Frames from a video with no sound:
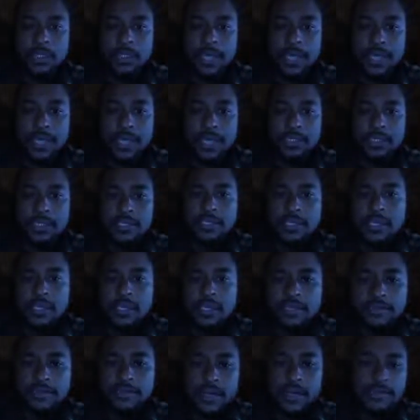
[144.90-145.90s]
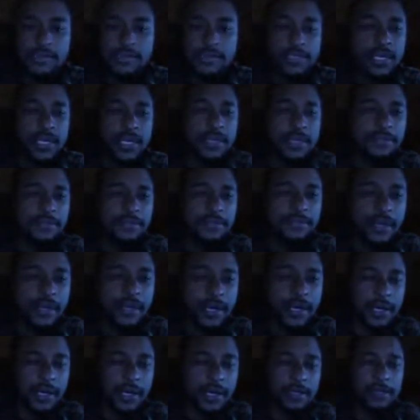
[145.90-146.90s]
1995 was
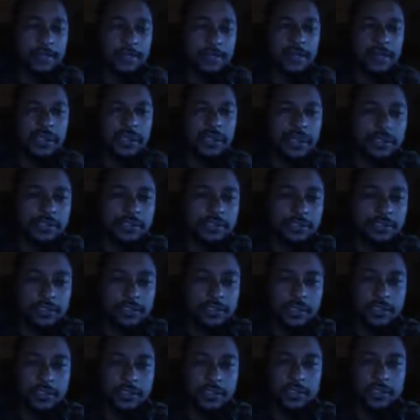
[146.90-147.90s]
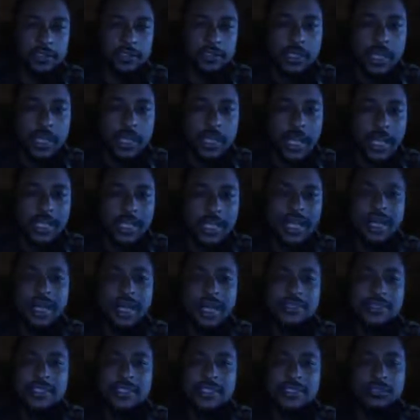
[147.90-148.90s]
95 or 96. I
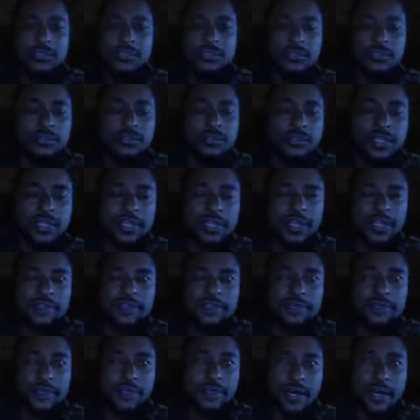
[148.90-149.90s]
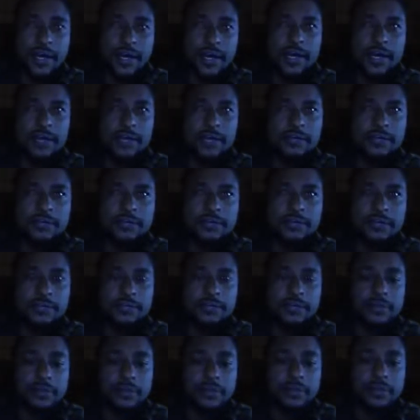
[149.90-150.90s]
came into the truth in 95,
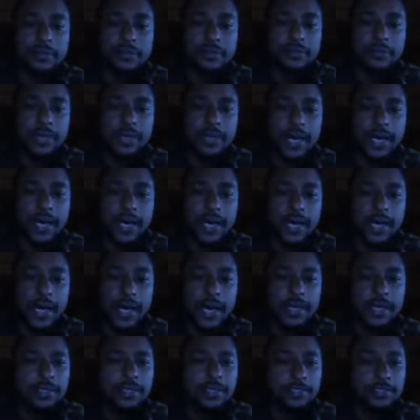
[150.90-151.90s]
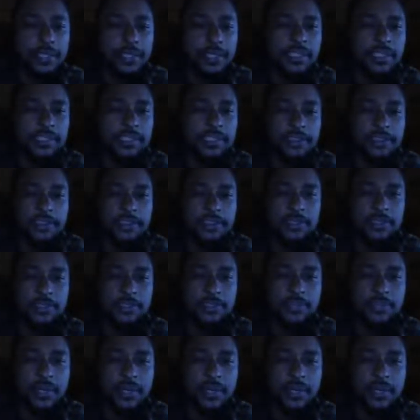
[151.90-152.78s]
but I immediately took the